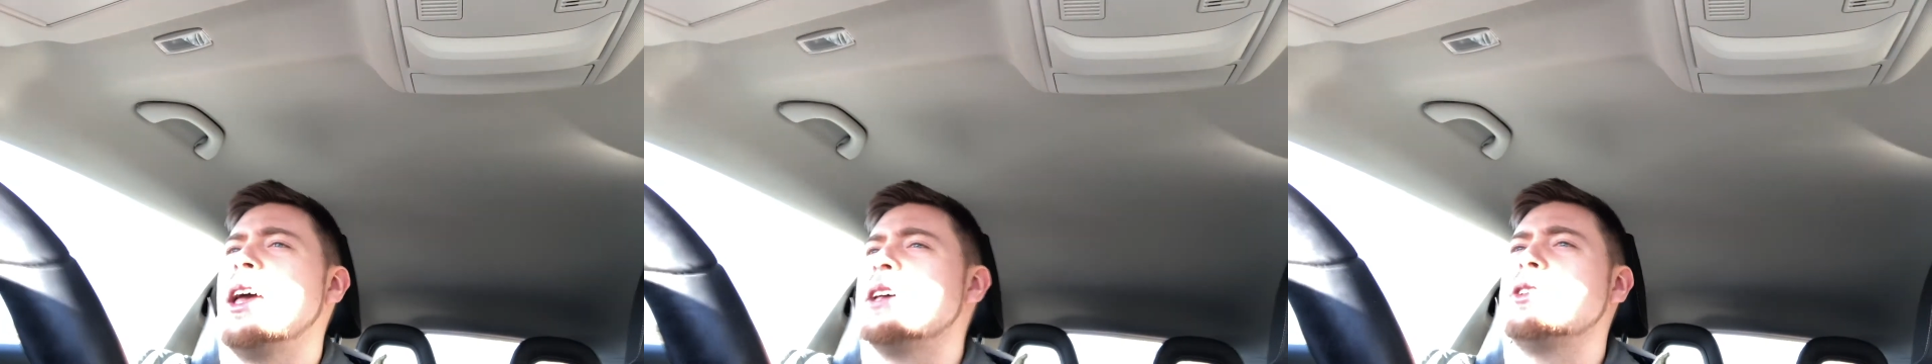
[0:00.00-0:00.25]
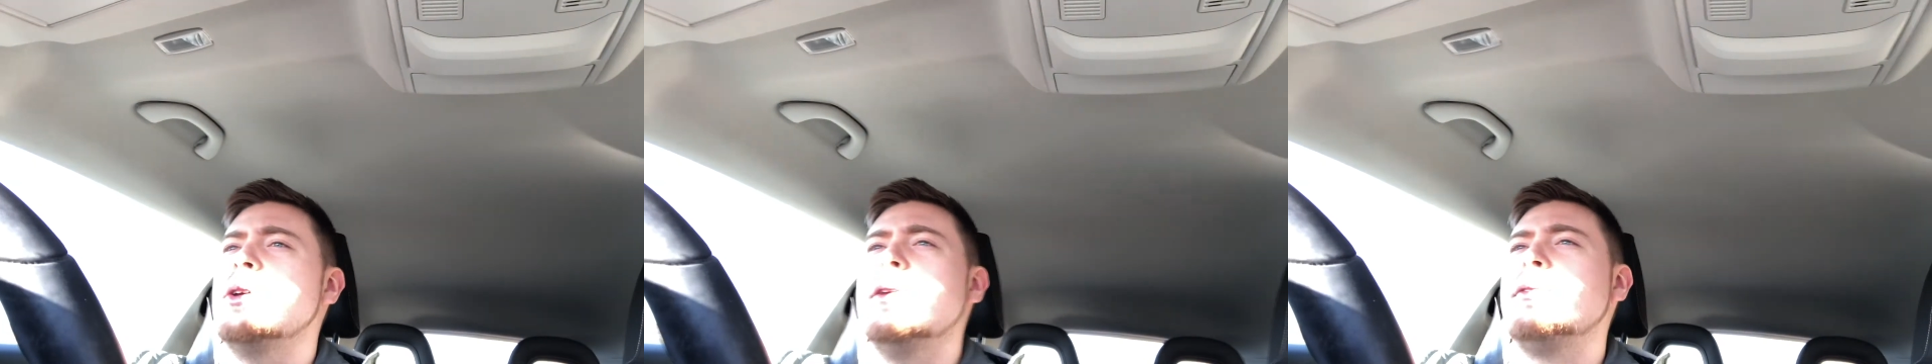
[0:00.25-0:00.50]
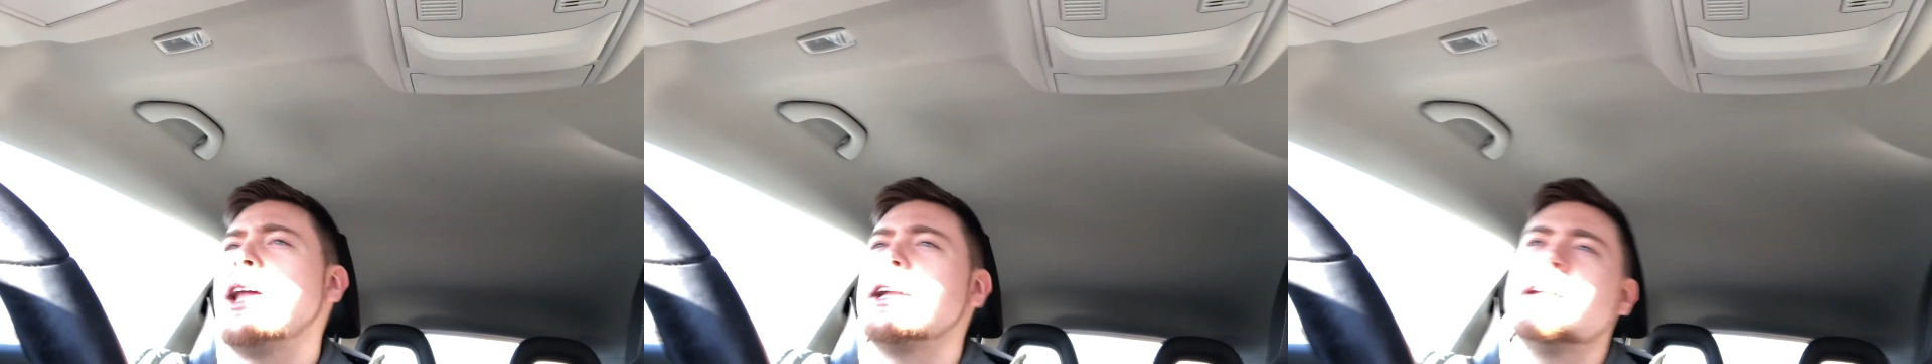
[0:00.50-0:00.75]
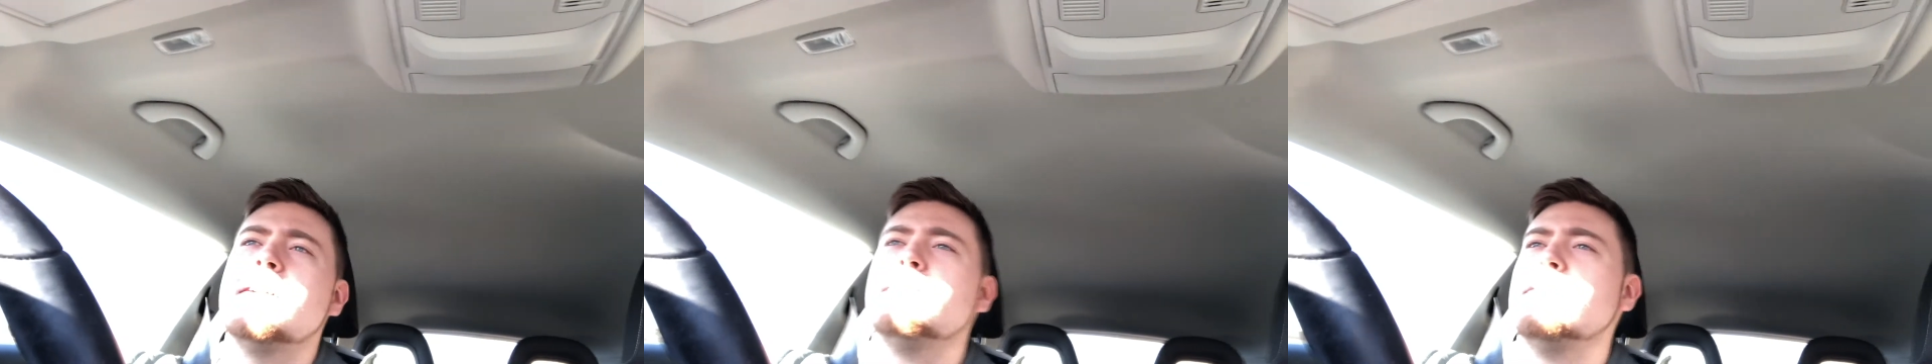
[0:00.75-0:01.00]
So you've
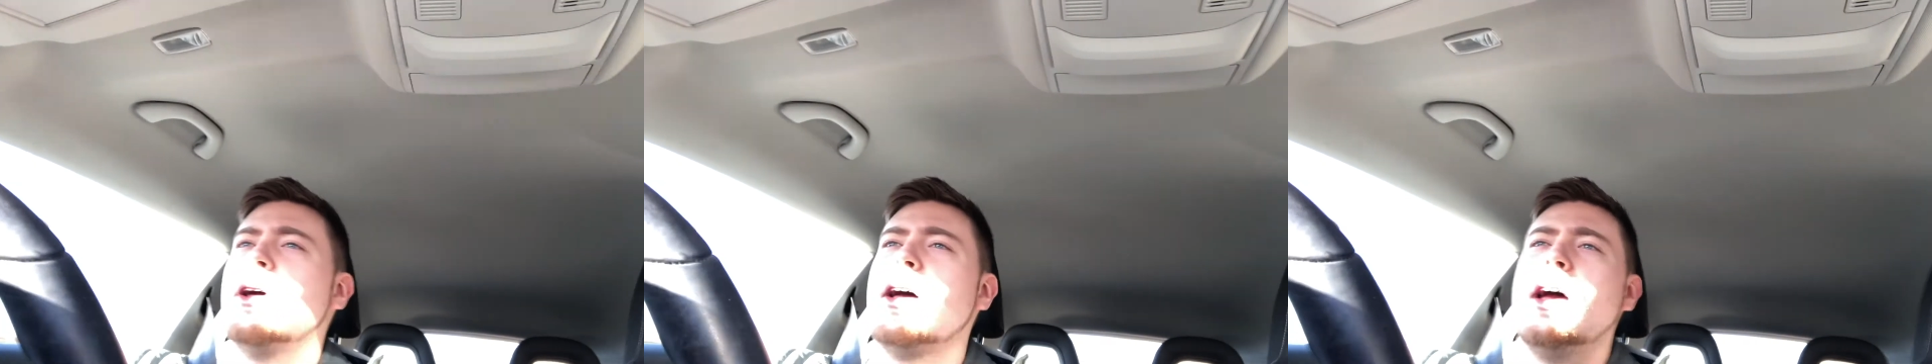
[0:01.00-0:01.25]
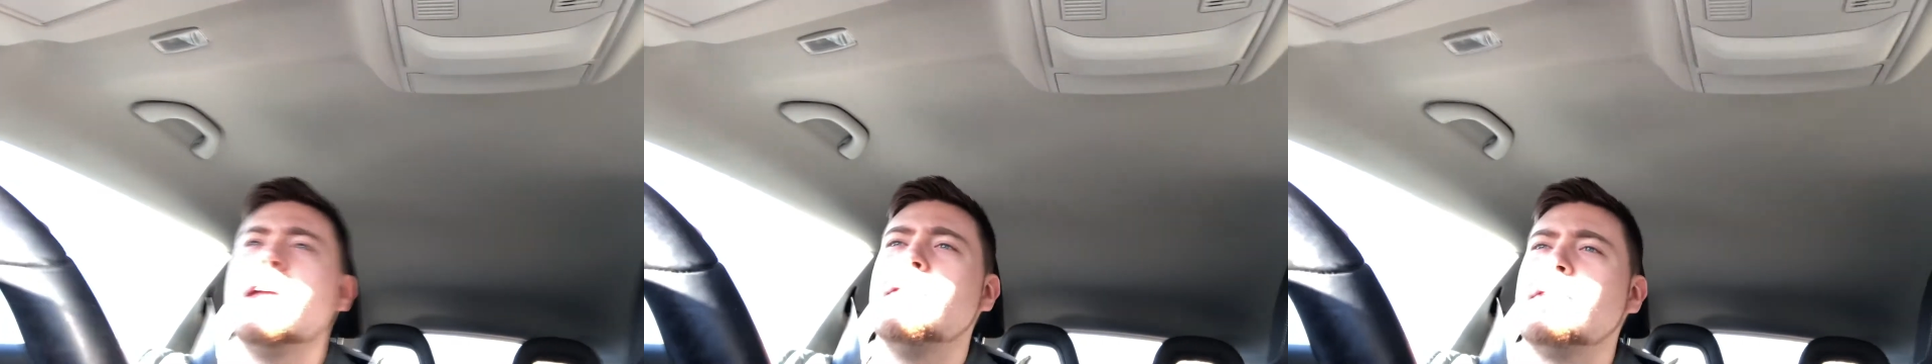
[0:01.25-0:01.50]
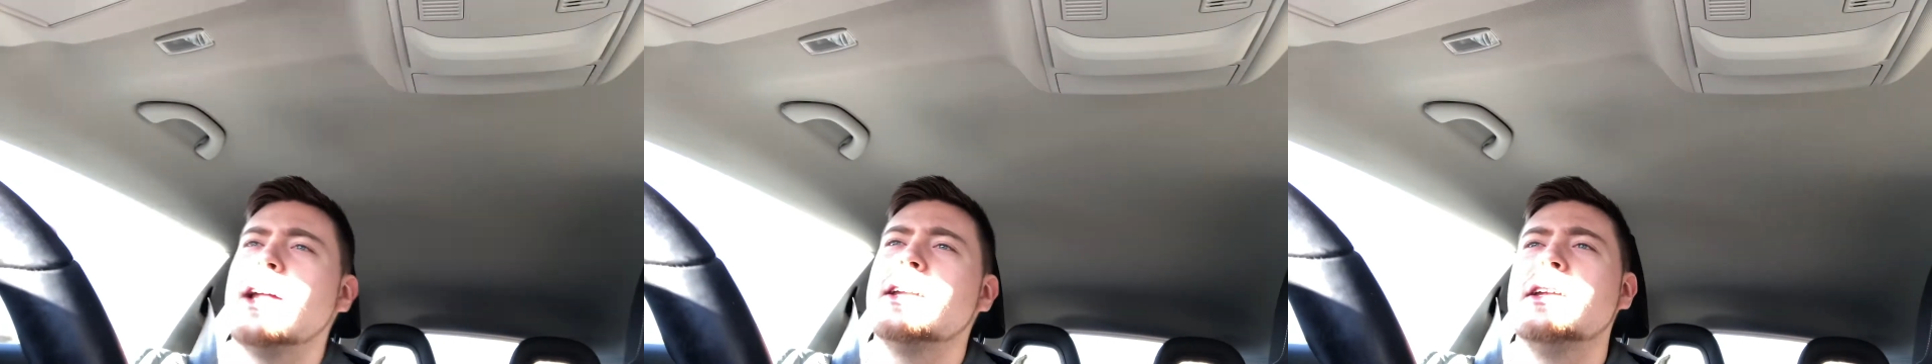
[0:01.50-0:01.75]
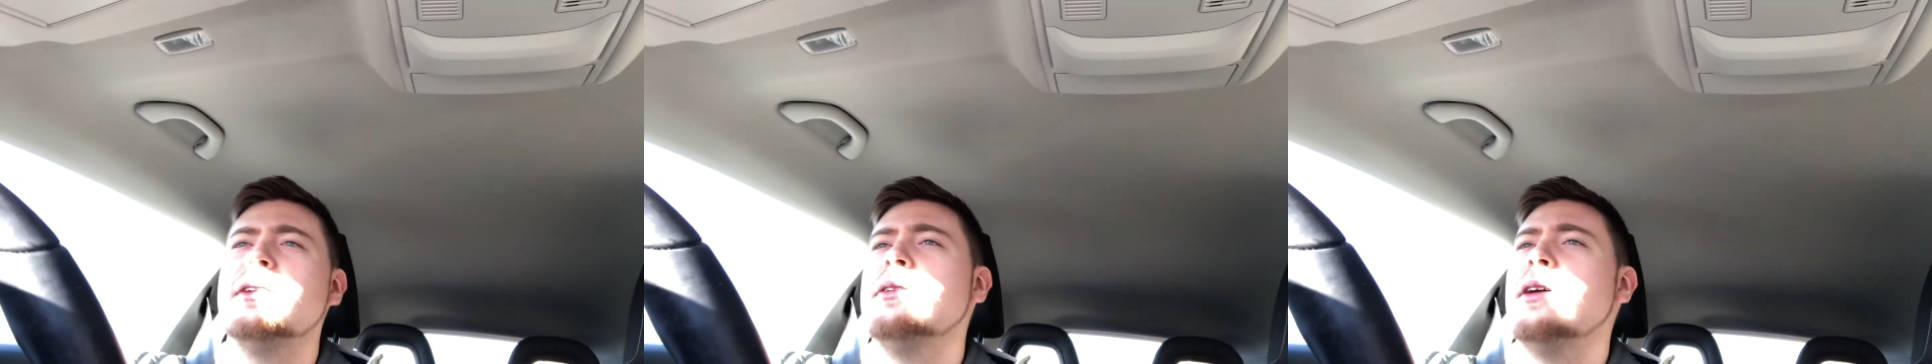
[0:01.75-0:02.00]
landed, you've
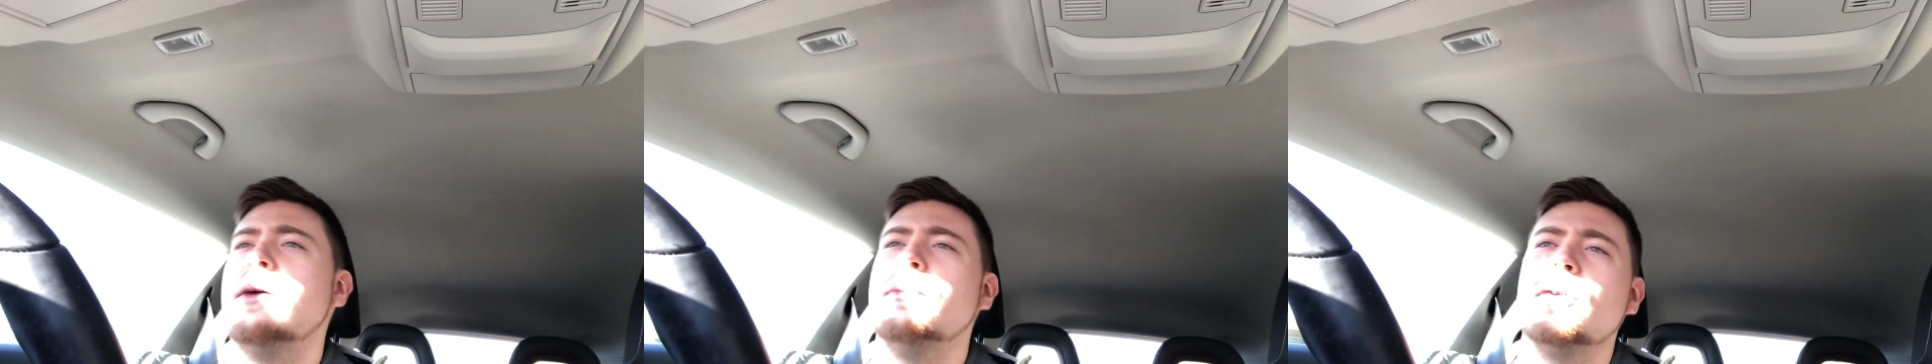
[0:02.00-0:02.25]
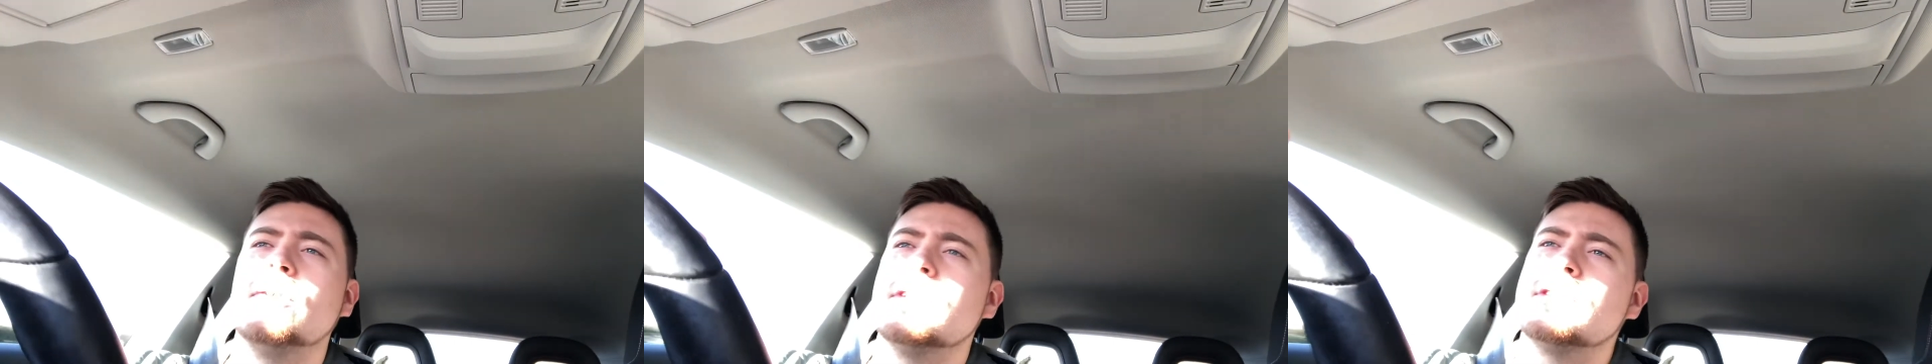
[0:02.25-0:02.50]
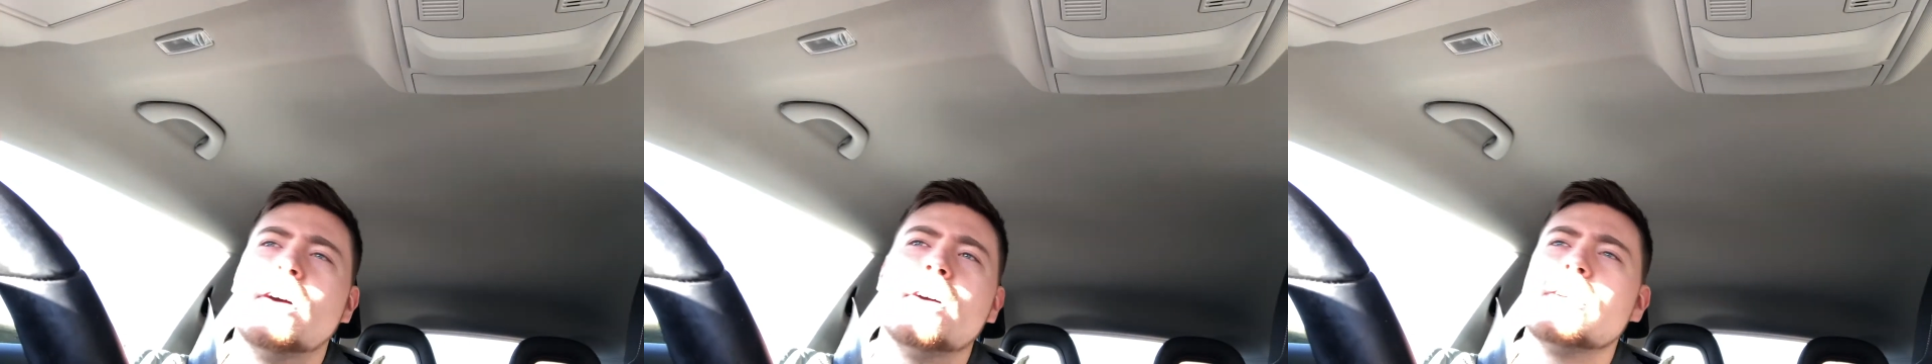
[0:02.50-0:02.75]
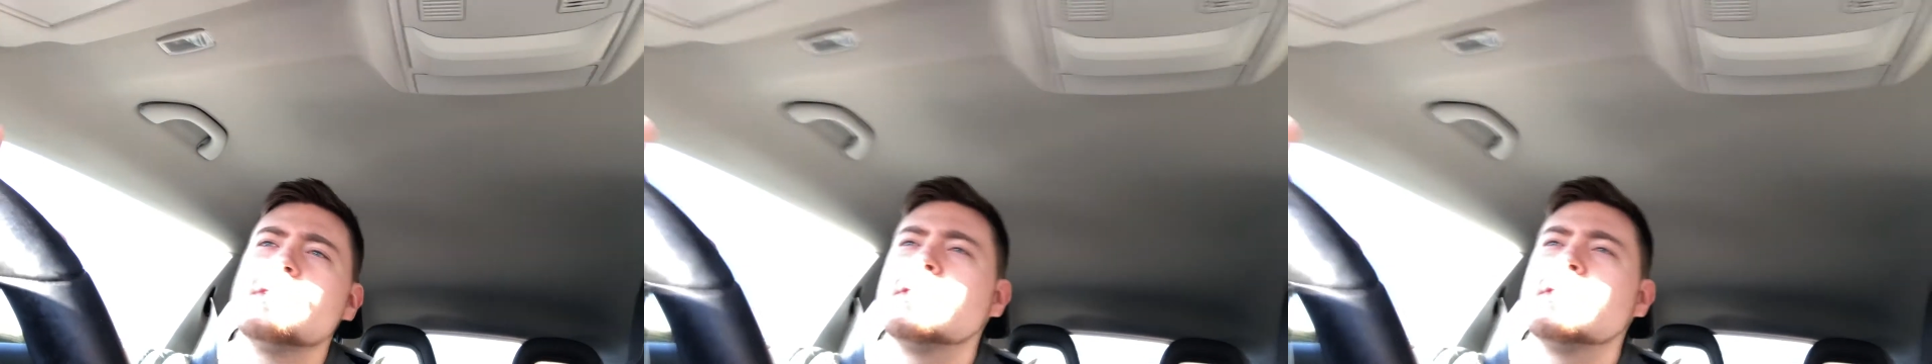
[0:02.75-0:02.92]
landed among the stars.